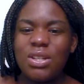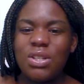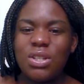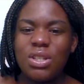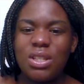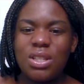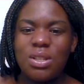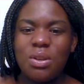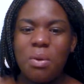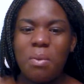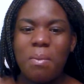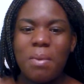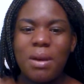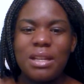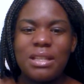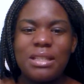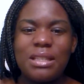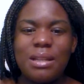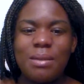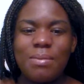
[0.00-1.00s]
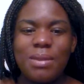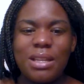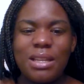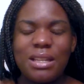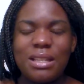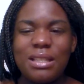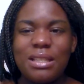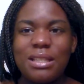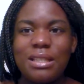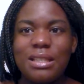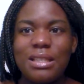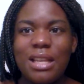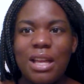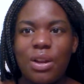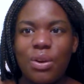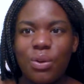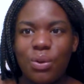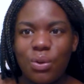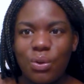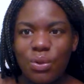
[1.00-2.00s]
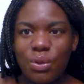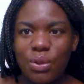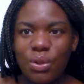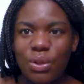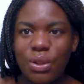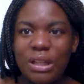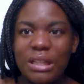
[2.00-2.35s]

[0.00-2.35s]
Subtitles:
just so my stomach can settle.